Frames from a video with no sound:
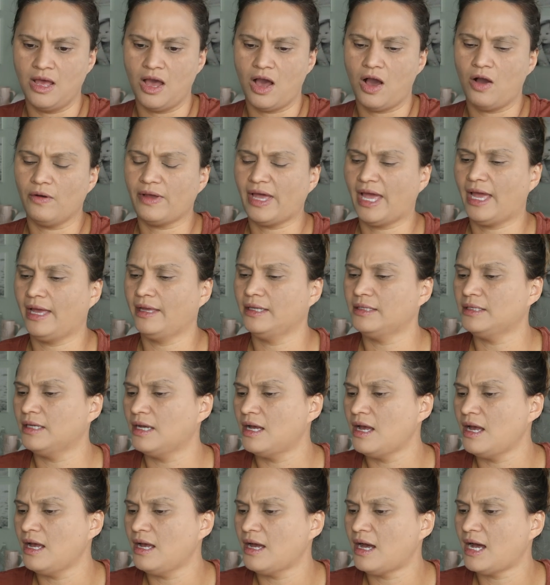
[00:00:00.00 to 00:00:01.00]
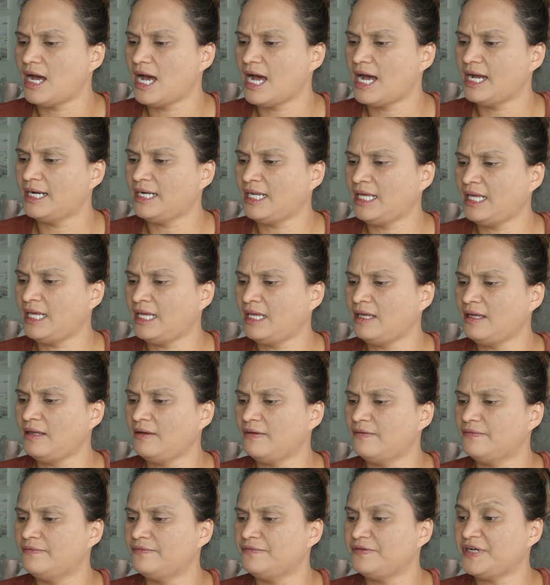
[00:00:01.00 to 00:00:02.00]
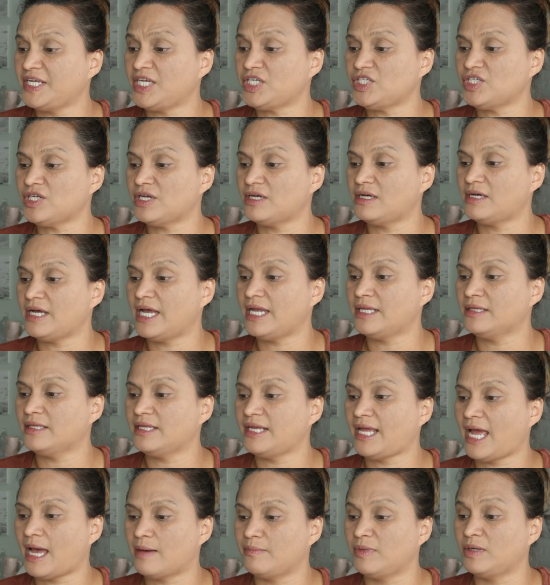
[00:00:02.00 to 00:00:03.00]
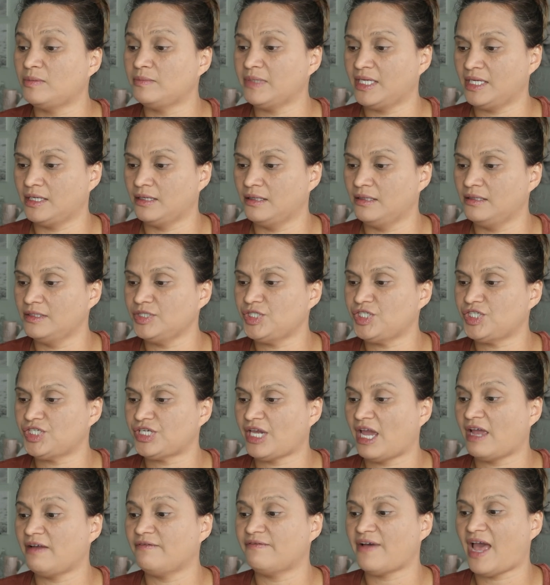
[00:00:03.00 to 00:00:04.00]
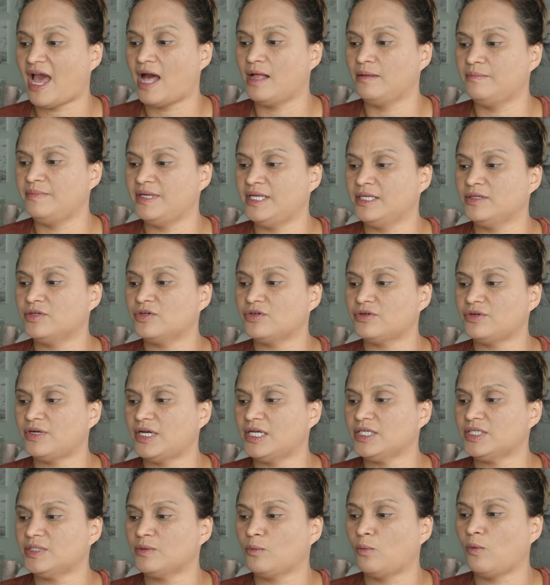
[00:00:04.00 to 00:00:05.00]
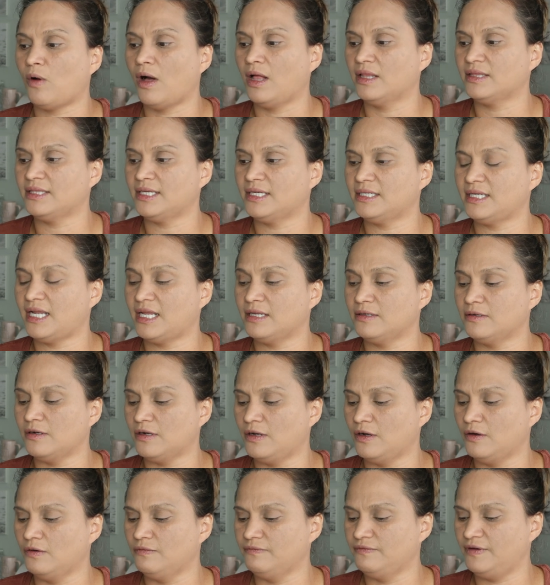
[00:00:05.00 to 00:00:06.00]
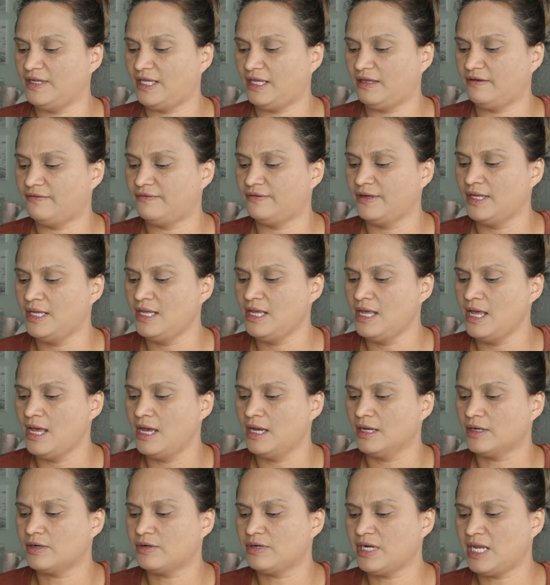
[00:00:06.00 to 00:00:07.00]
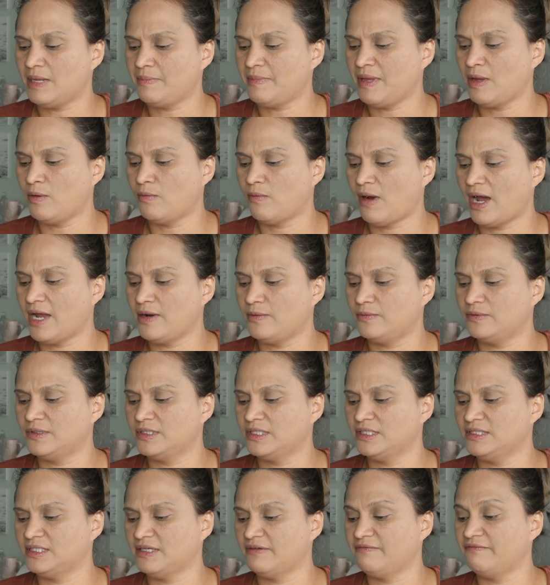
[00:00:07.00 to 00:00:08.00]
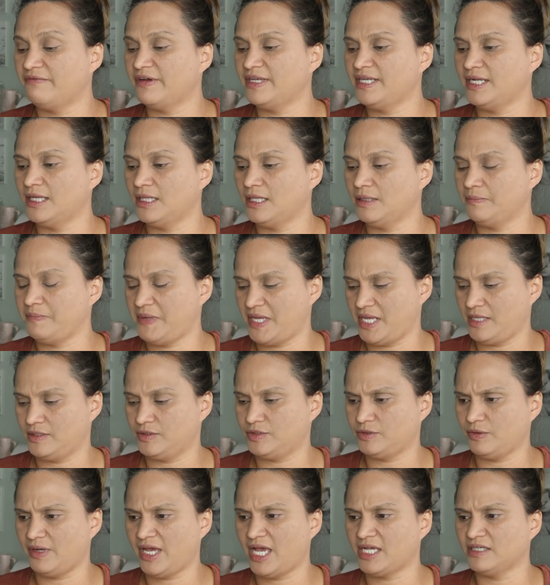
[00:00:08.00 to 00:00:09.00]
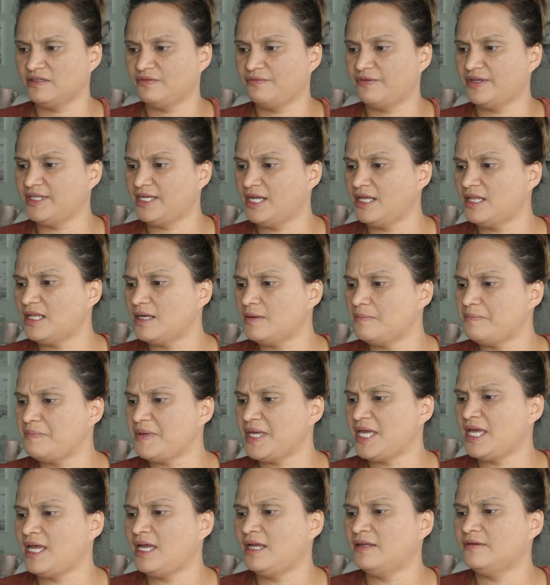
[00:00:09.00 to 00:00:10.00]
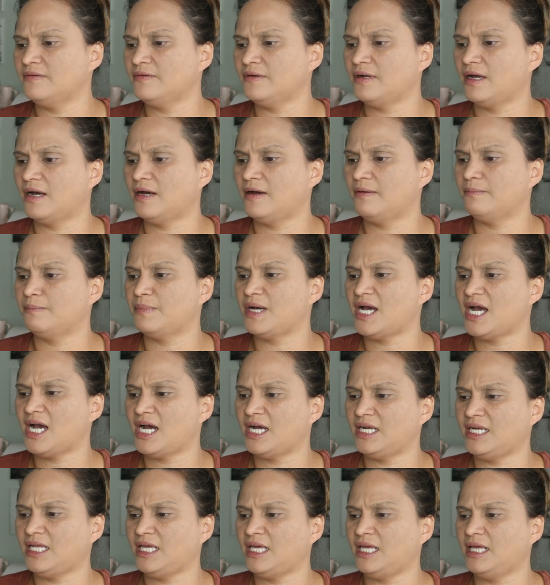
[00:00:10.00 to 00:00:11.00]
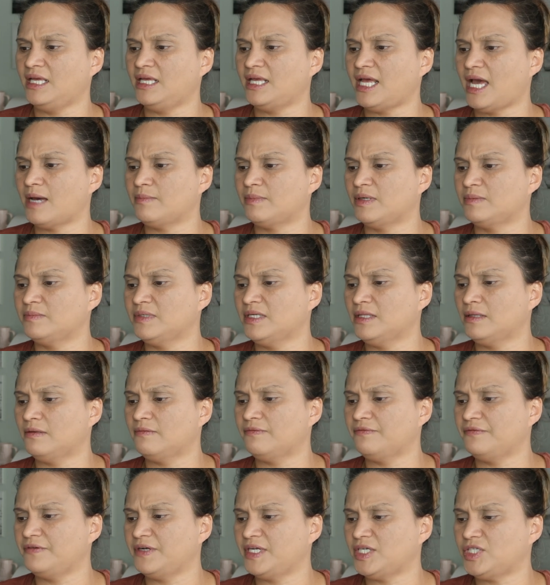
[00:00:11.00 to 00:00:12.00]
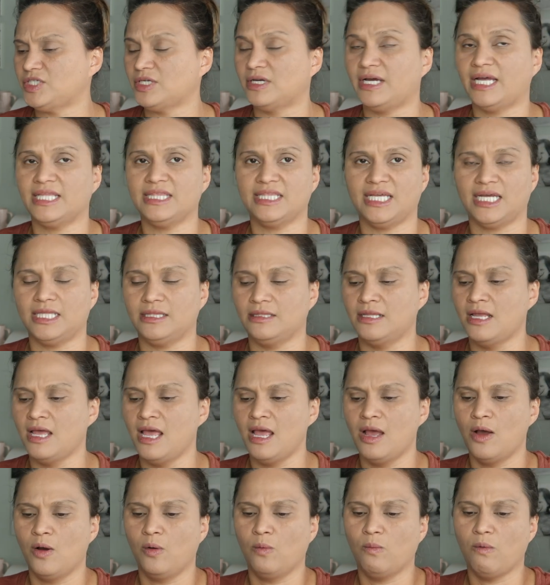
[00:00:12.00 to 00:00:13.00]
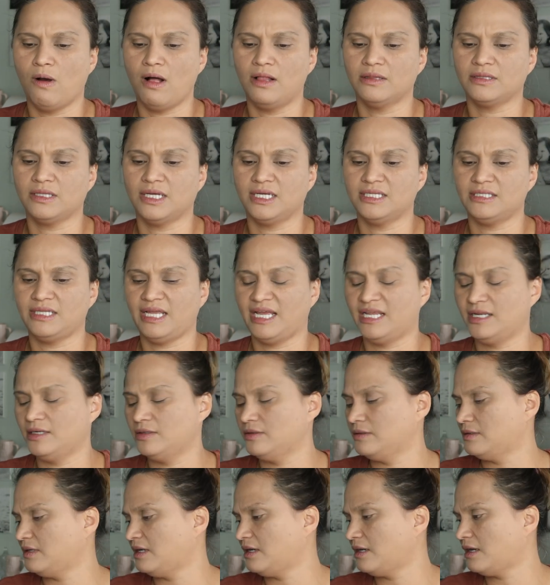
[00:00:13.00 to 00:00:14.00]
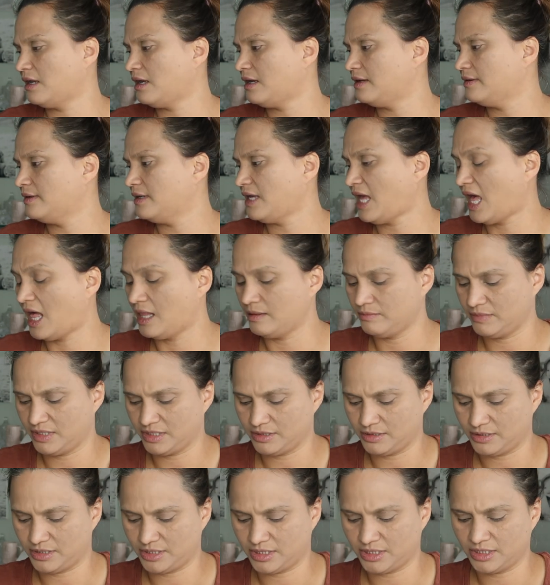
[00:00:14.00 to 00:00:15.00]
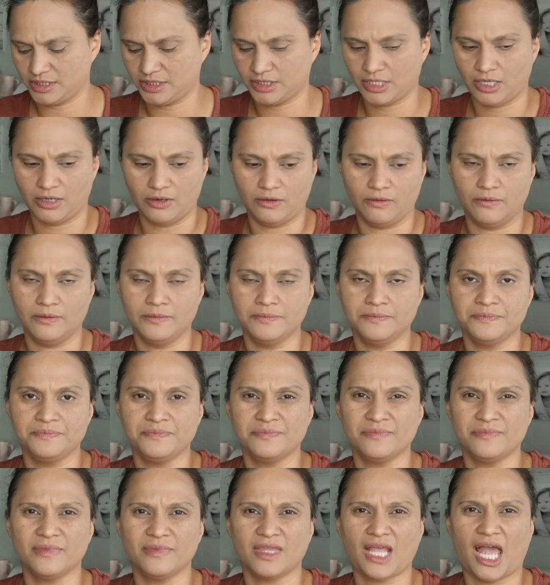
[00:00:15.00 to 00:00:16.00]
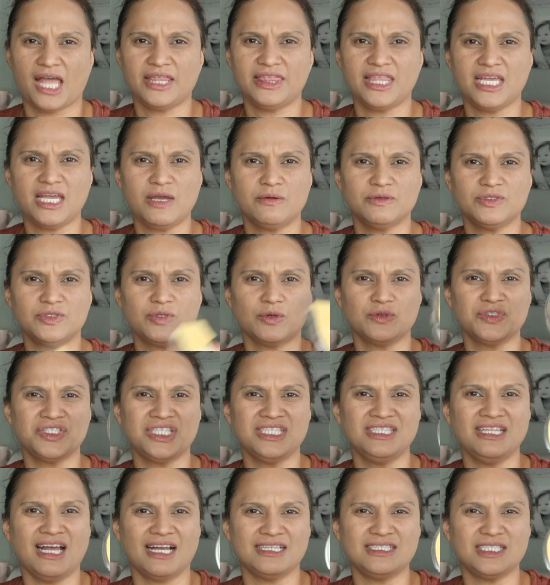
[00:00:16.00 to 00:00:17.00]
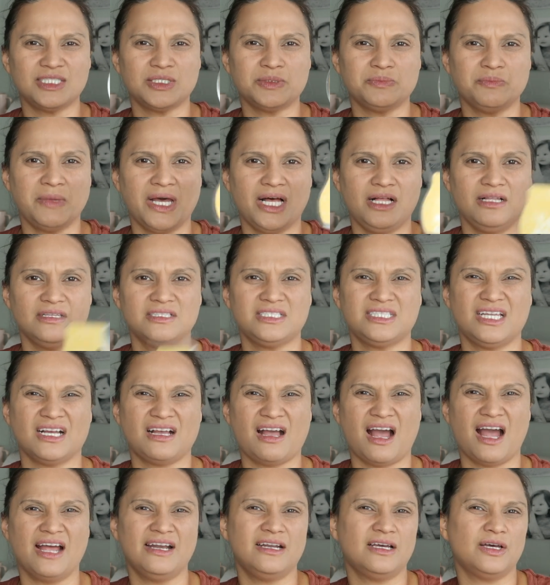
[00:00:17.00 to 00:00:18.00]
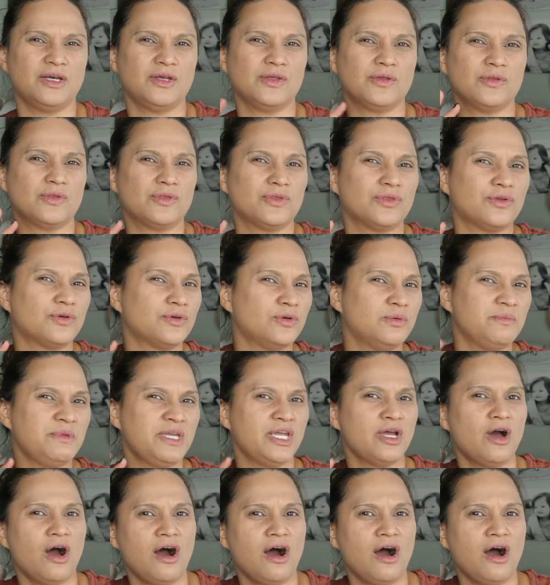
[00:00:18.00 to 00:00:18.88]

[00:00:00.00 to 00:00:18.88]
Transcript: Okay. Honey, freesia, and chamomile, shaved almond, crushed walnut, and clove leaf, creamy white woods, and vanilla bean. So it has vanilla bean, um, honey, chamomile, freesia, and then walnut and almonds. So I think it was those nut smells that kind of threw me